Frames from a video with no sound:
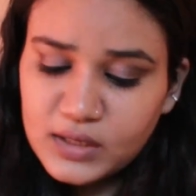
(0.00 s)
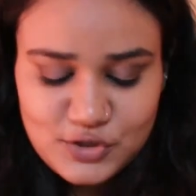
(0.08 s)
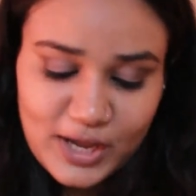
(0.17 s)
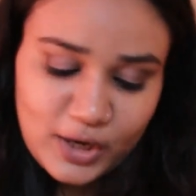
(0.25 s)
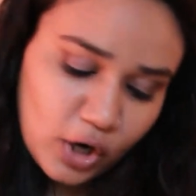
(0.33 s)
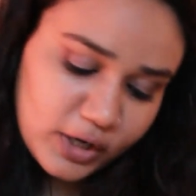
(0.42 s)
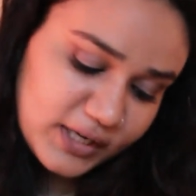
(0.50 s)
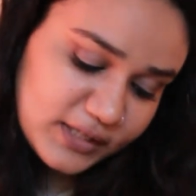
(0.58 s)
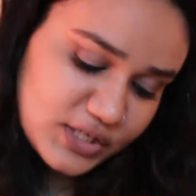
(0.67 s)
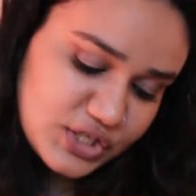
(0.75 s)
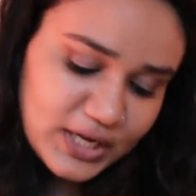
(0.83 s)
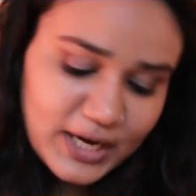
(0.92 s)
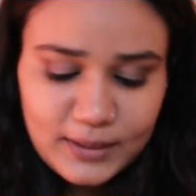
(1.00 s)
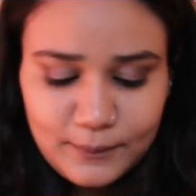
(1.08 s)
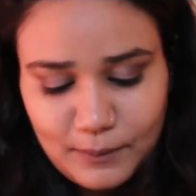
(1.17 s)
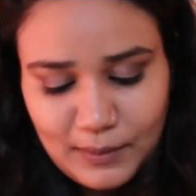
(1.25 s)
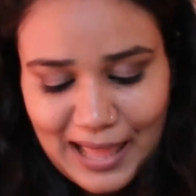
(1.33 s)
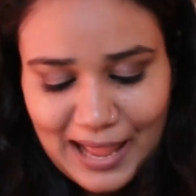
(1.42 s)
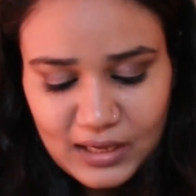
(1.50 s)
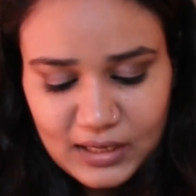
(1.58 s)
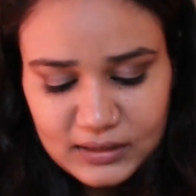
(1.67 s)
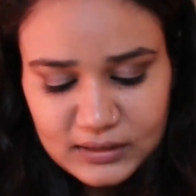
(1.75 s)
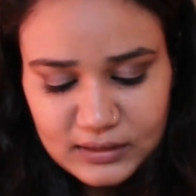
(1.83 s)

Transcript: So I got it in the shade Black